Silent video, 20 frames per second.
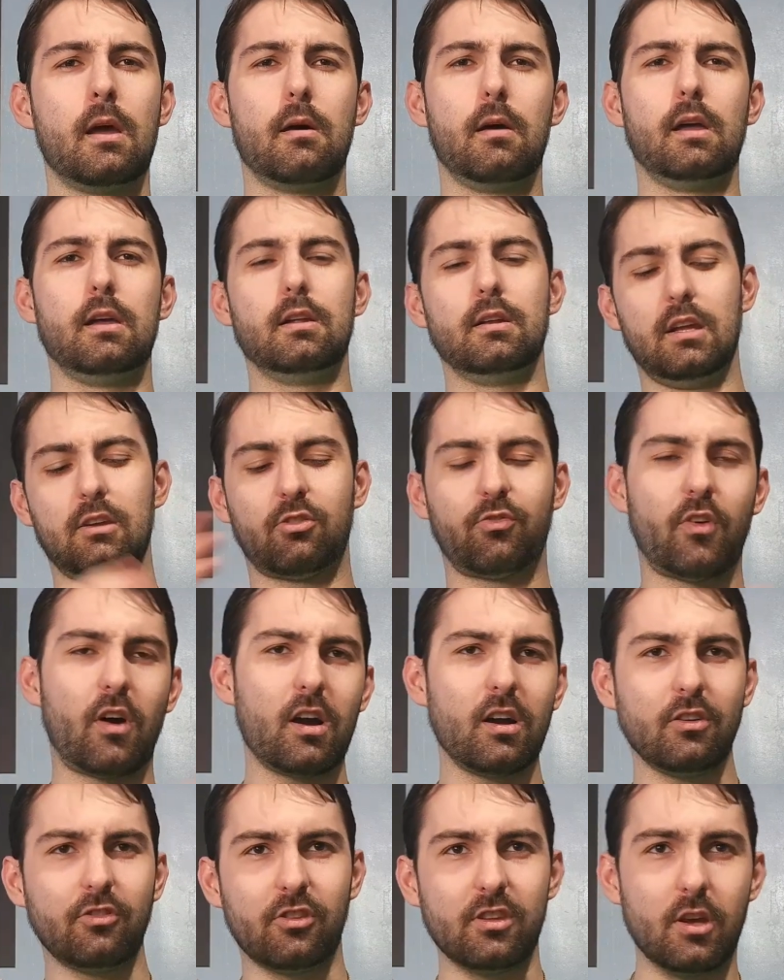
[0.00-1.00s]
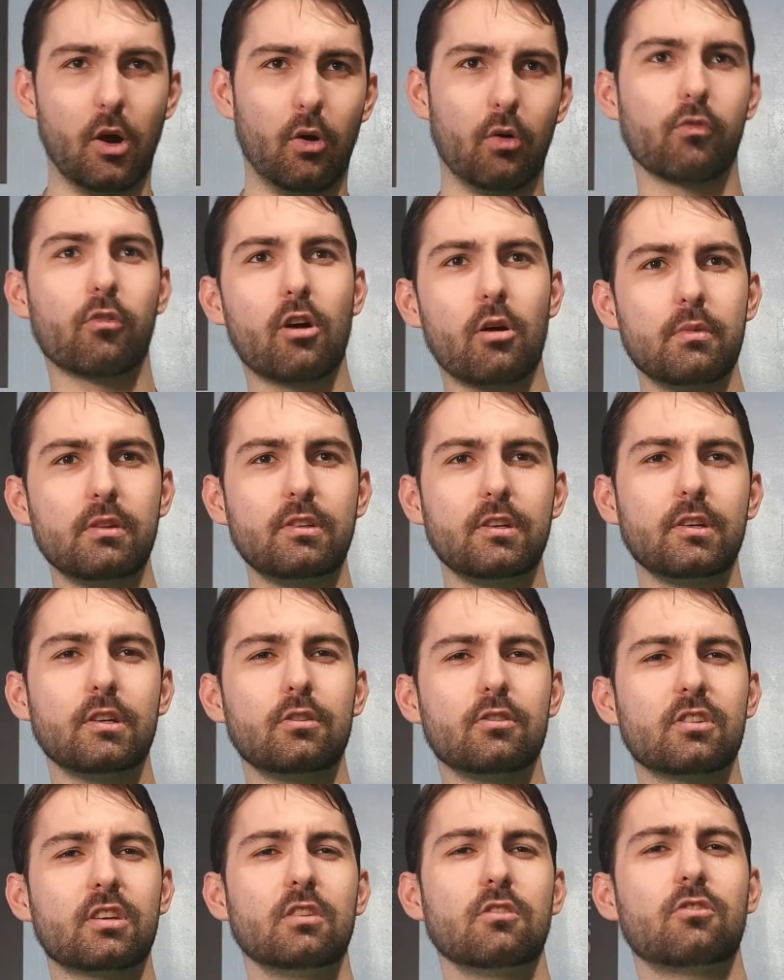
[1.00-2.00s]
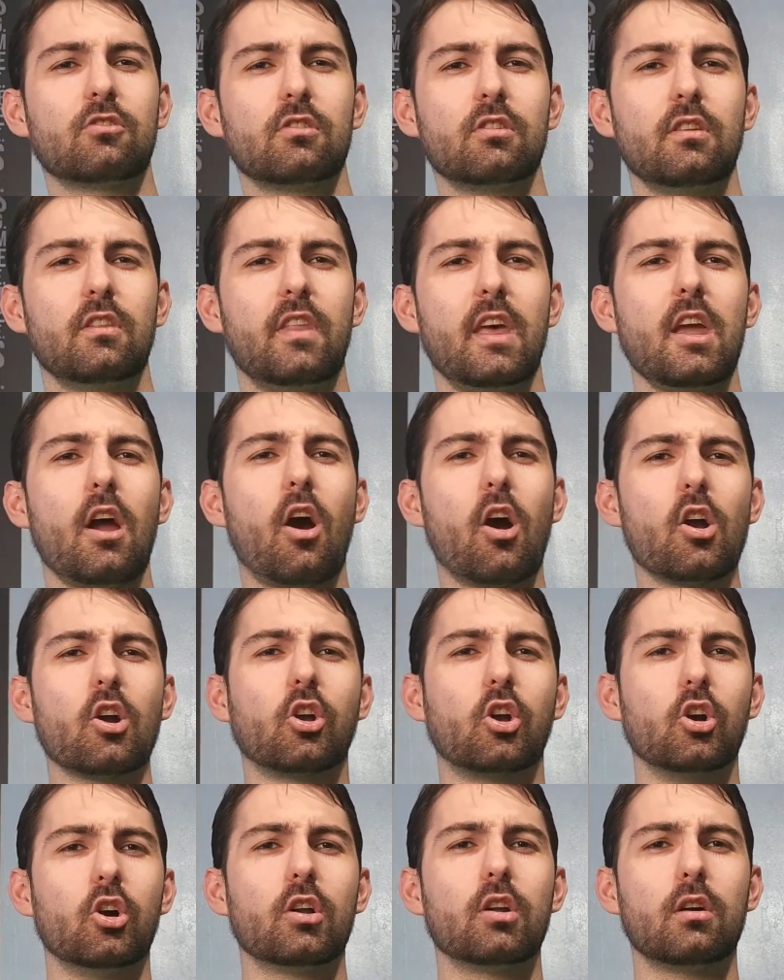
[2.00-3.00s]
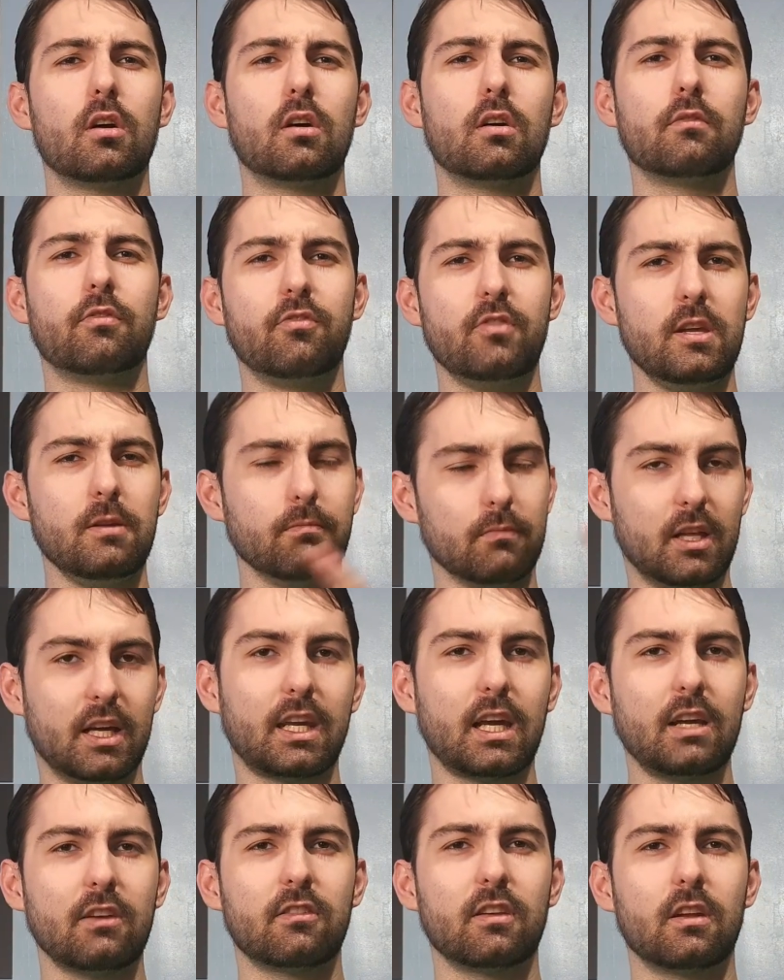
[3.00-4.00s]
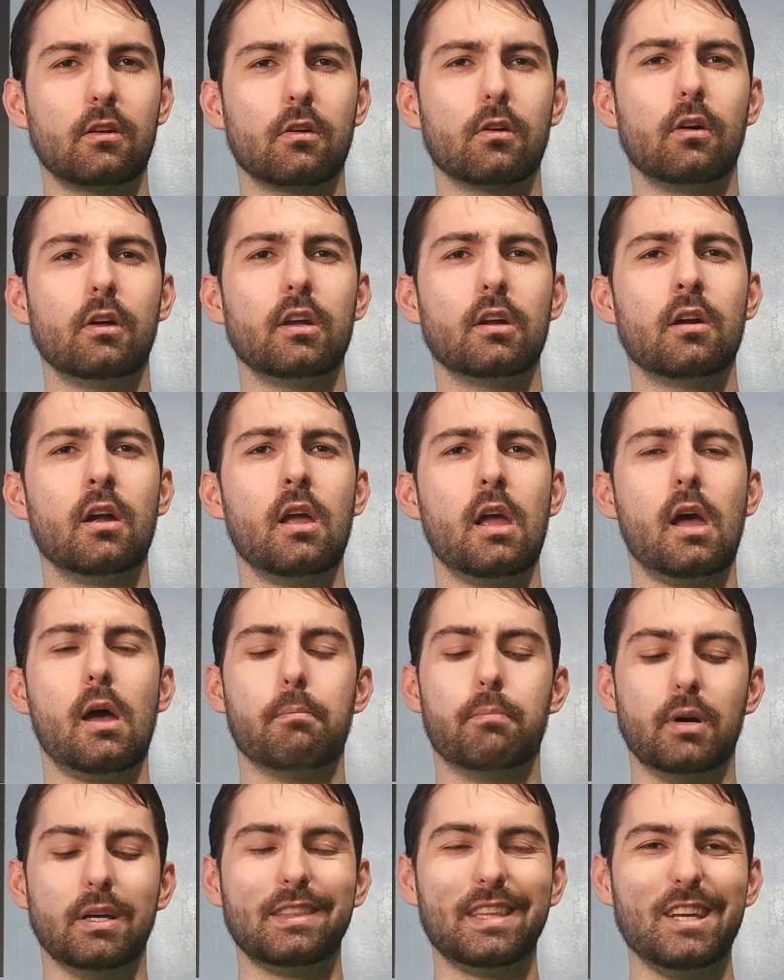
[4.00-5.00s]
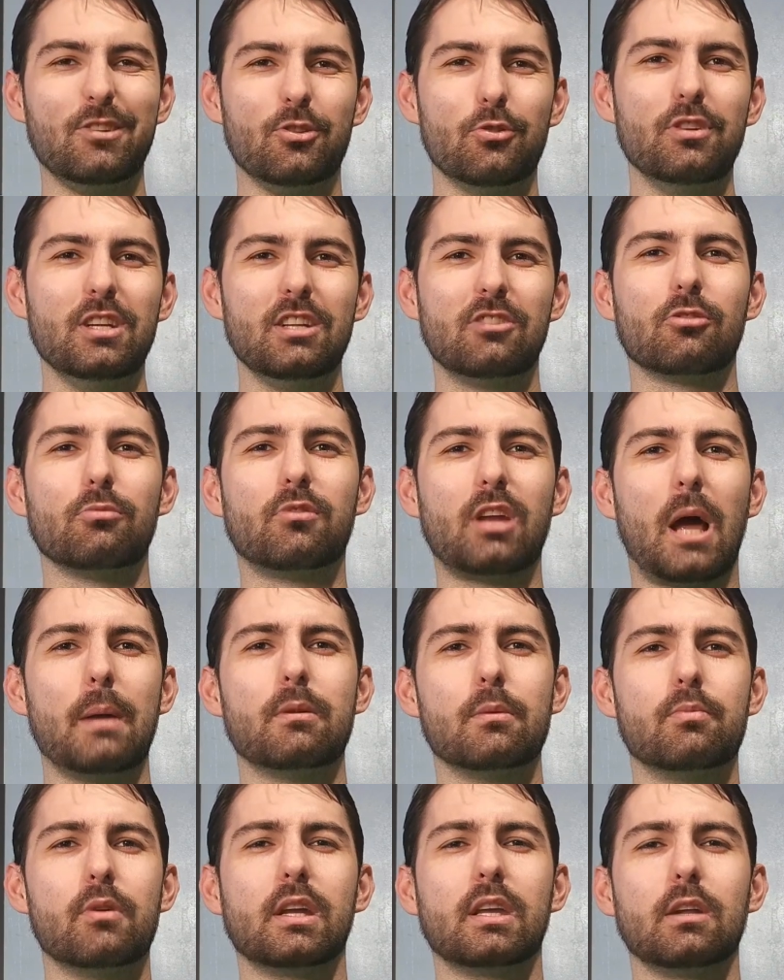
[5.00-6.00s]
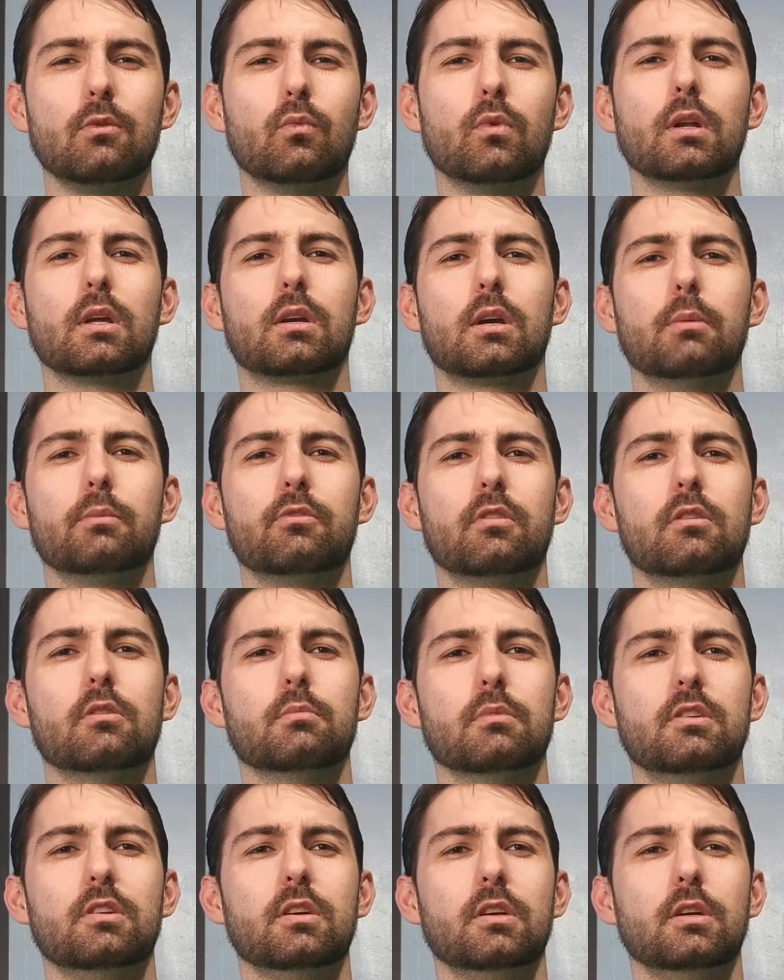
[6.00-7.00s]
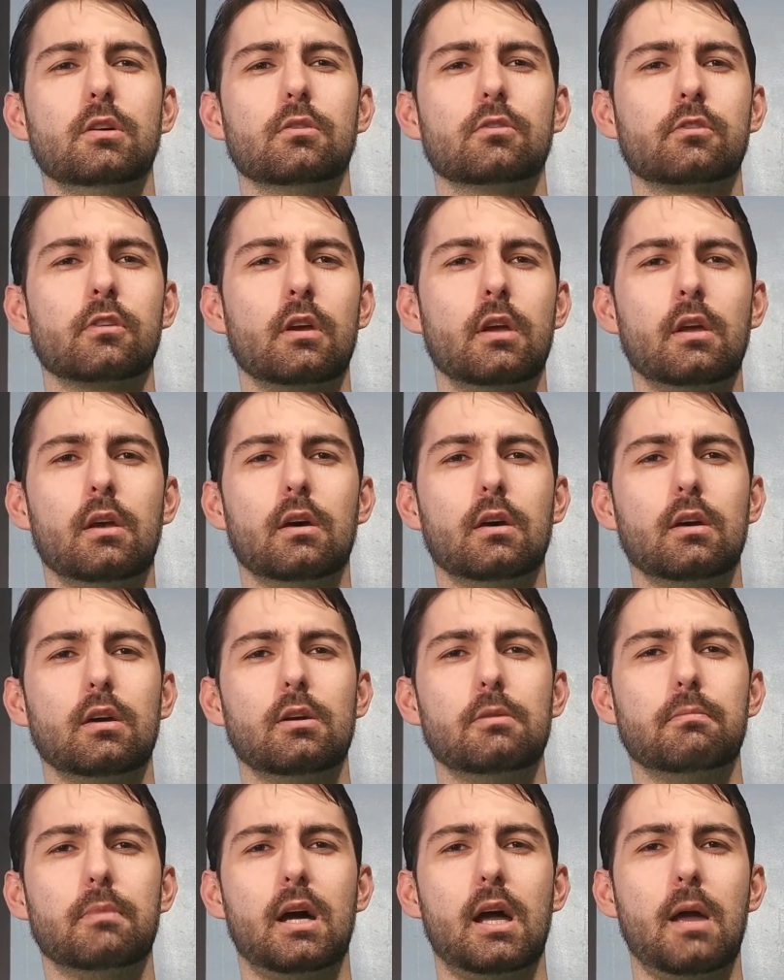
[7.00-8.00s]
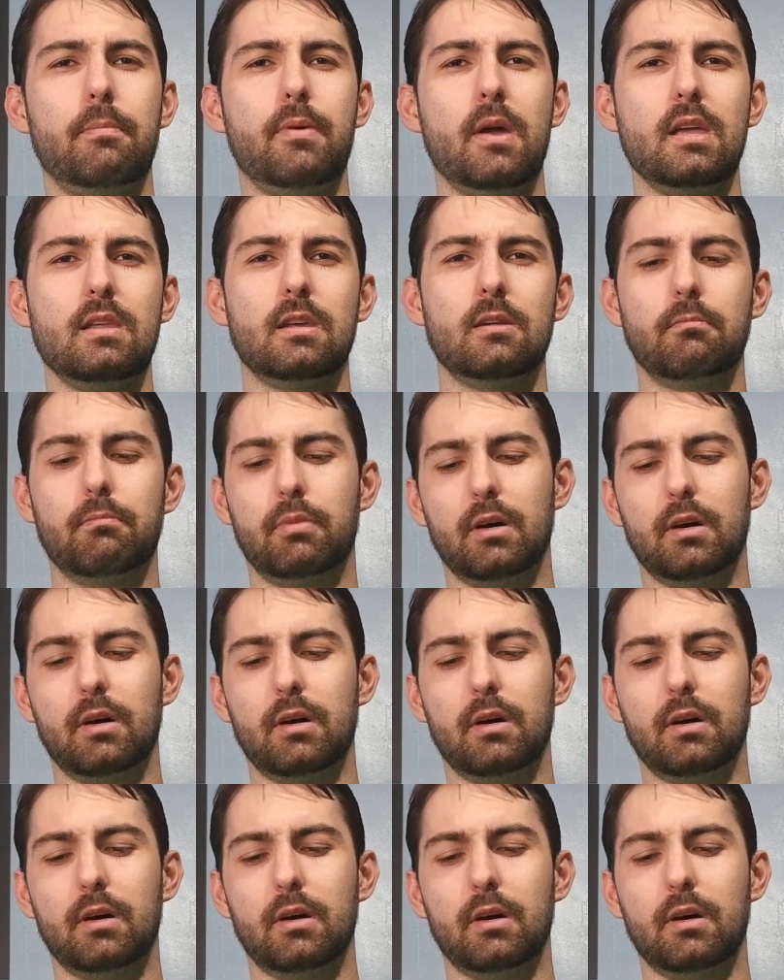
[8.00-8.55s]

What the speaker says: And as far as the overall material is concerned, they are good on feet, like I said earlier, but they do need some time to break in when it comes to the materials, in my opinion.